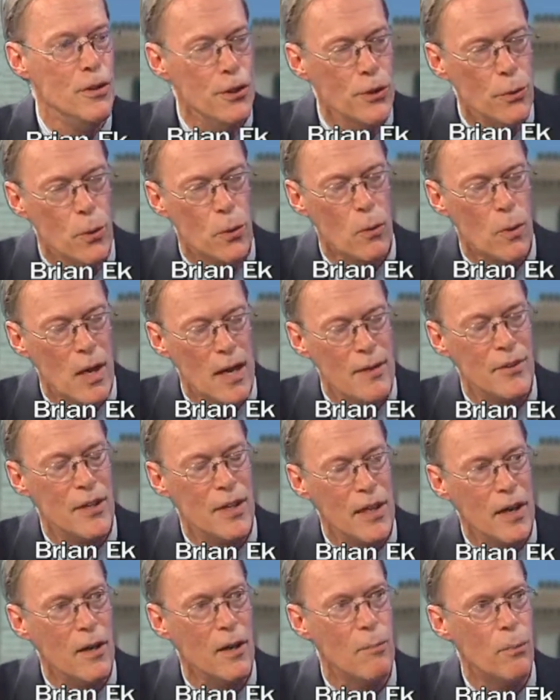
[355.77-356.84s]
you arrive
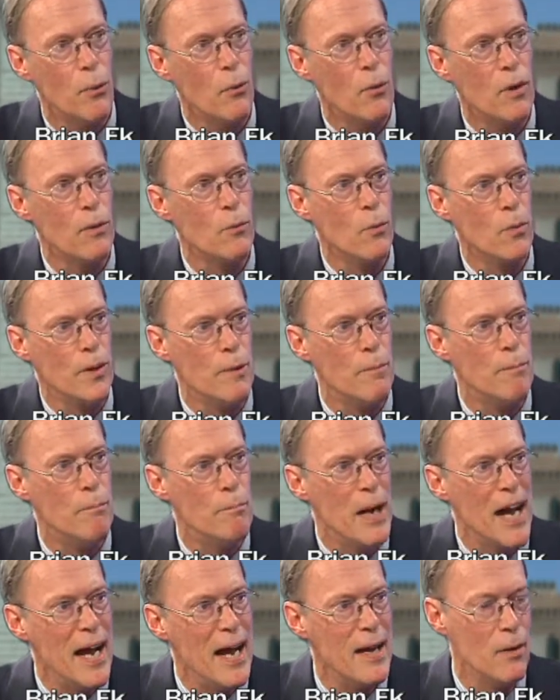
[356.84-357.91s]
at the airport with a,
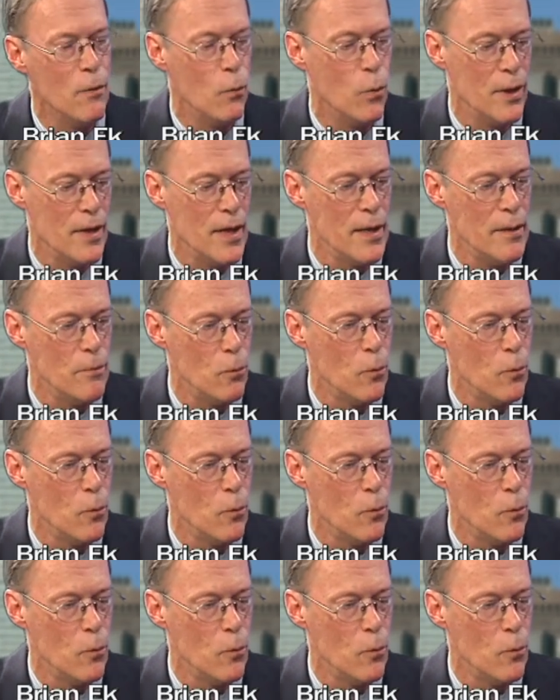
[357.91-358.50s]
ba- with a,